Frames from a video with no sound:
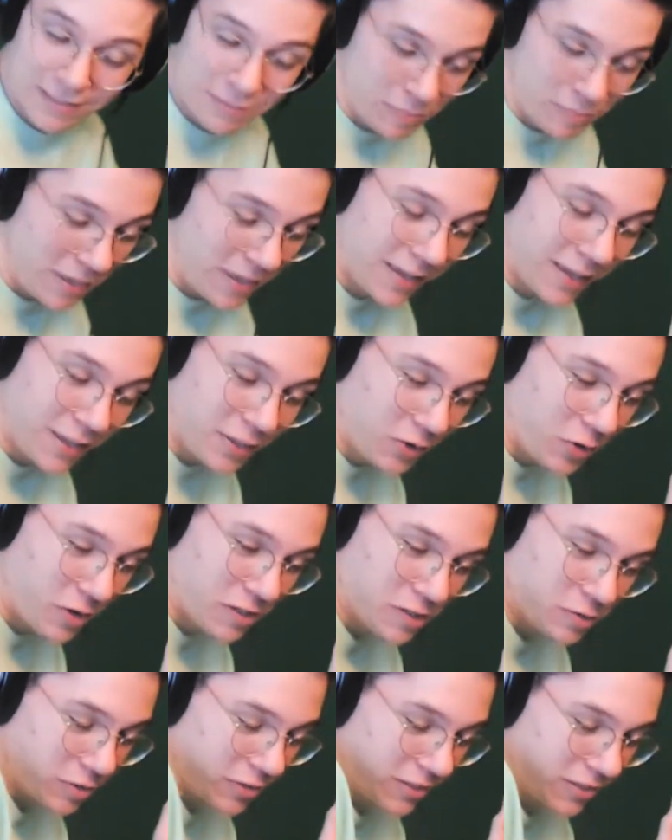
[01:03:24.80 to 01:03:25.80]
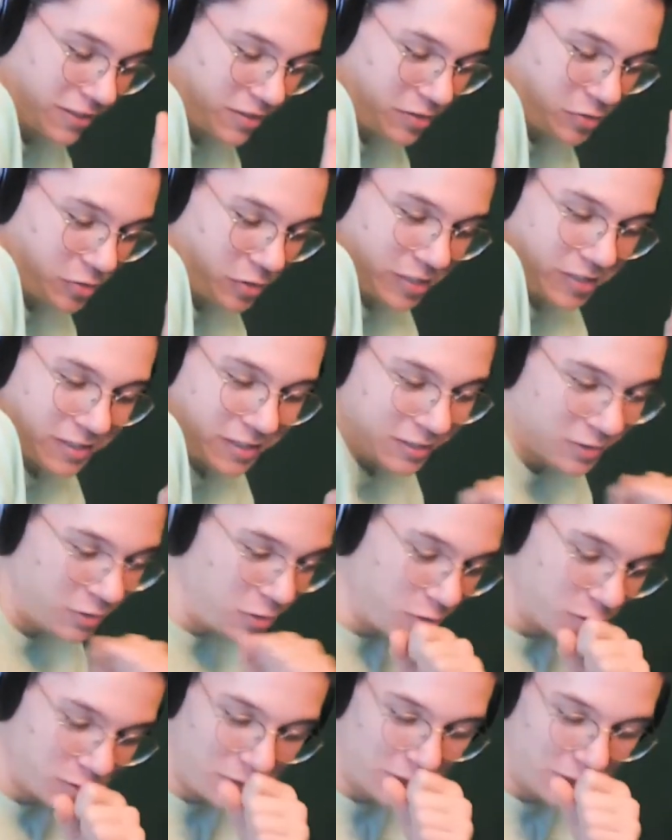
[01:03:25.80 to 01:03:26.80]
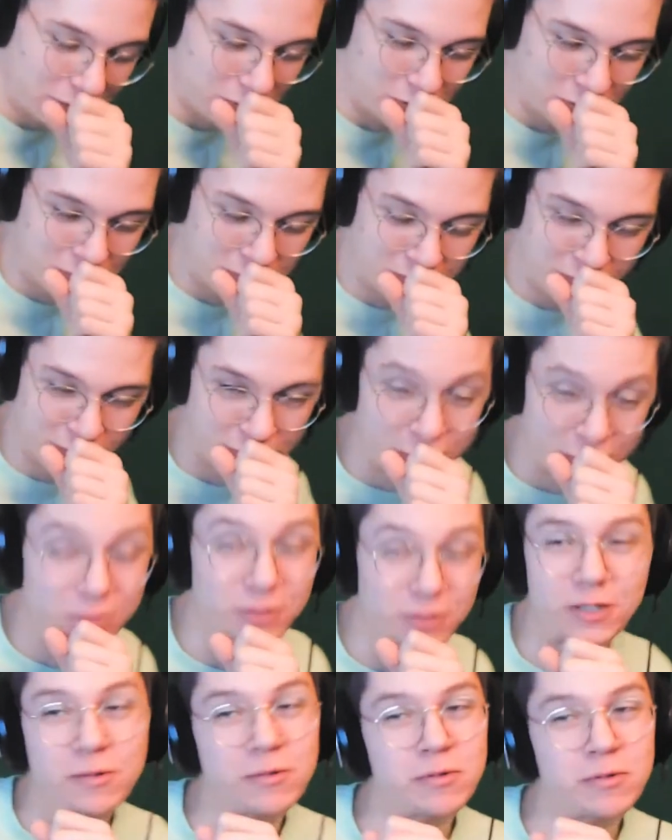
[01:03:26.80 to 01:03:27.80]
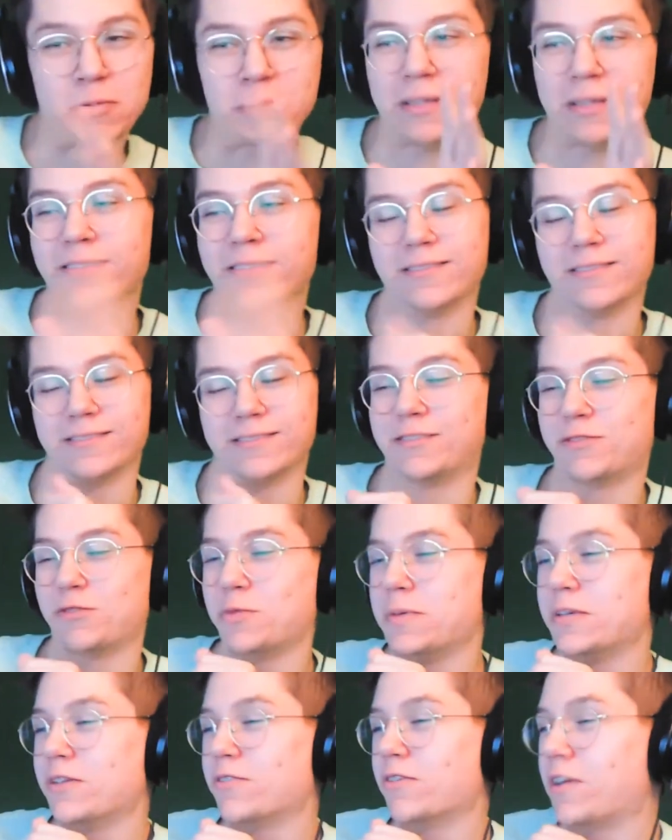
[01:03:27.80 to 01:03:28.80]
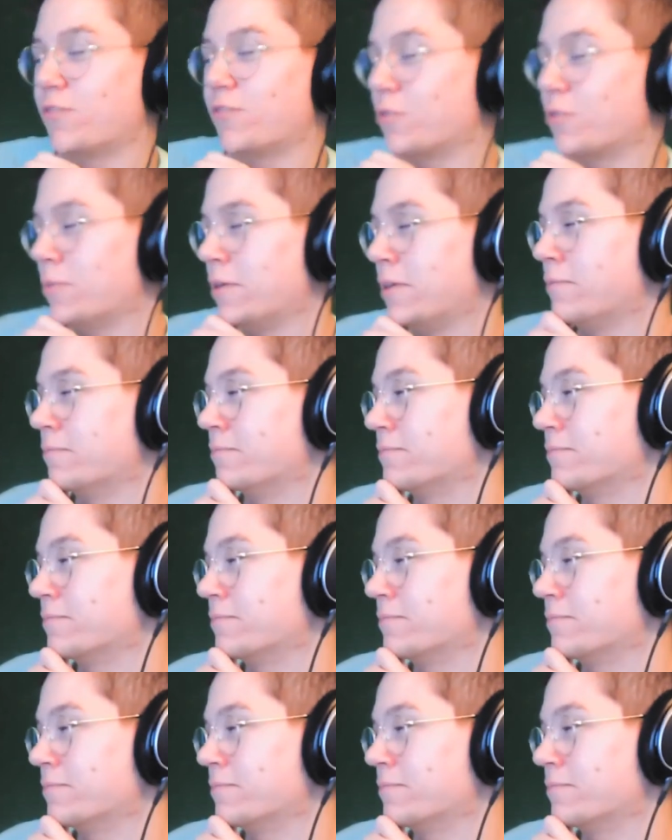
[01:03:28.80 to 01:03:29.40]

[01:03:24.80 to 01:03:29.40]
being indoors with Google Spectrum for a stream would be great for me.